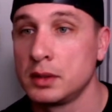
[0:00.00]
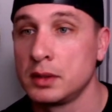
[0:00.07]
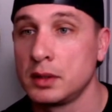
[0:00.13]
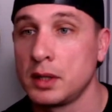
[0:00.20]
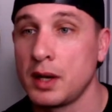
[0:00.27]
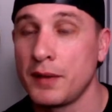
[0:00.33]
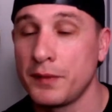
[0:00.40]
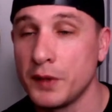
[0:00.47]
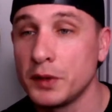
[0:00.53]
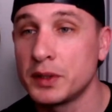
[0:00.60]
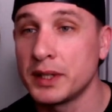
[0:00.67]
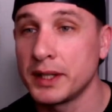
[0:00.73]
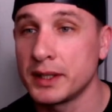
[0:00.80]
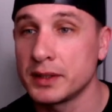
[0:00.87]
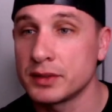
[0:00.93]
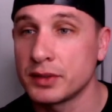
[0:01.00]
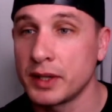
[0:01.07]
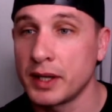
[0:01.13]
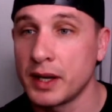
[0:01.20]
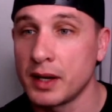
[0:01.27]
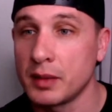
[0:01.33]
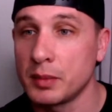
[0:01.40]
A few things right
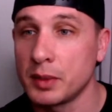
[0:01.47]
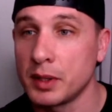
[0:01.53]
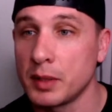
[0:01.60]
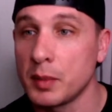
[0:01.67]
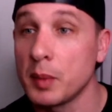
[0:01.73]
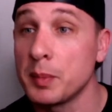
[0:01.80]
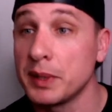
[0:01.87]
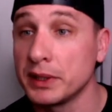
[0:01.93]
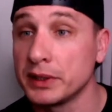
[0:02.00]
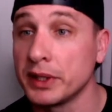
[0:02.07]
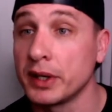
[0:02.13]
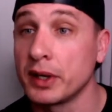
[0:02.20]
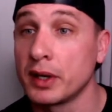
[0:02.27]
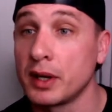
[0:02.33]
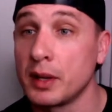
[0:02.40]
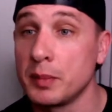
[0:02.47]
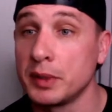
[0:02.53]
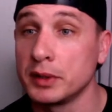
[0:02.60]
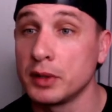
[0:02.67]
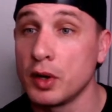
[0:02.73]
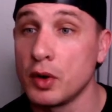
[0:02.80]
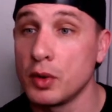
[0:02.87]
now, but I'm a builder. I
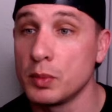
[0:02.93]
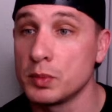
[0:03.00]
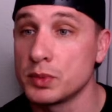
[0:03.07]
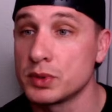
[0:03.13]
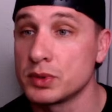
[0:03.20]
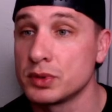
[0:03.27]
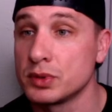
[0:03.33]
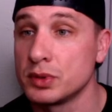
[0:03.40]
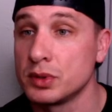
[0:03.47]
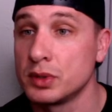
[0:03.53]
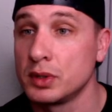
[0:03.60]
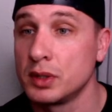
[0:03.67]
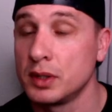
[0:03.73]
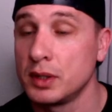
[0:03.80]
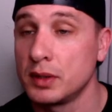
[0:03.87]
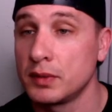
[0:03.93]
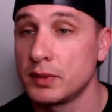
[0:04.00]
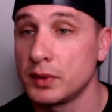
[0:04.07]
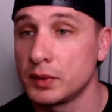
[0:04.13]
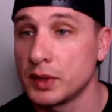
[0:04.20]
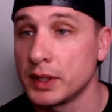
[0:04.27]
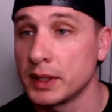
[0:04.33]
build homes and a
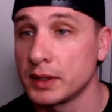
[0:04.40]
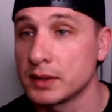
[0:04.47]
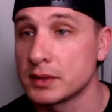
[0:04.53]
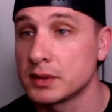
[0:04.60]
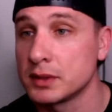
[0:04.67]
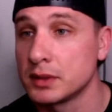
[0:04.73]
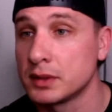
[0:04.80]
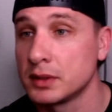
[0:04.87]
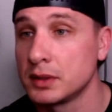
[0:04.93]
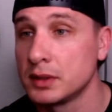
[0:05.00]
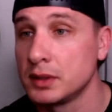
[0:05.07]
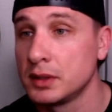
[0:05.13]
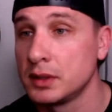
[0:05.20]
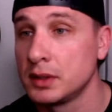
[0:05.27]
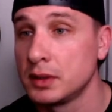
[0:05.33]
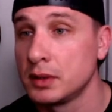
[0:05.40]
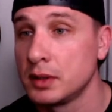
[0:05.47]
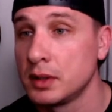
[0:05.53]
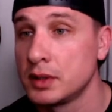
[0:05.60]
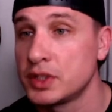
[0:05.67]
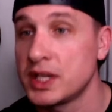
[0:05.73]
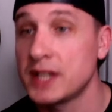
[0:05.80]
few things.
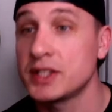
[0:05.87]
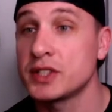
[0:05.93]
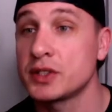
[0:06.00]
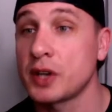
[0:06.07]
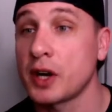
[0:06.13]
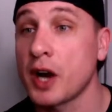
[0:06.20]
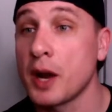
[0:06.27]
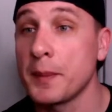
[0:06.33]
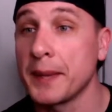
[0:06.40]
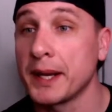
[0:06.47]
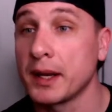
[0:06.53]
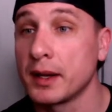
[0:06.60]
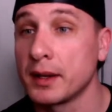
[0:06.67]
Changes are coming.